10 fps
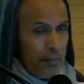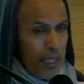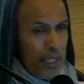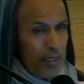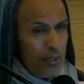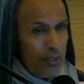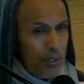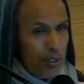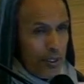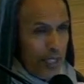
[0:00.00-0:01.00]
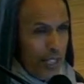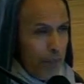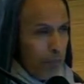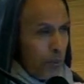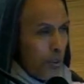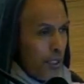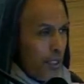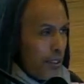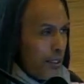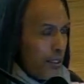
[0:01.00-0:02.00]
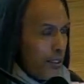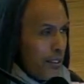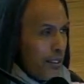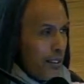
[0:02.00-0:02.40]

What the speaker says: back in New York. They have booklets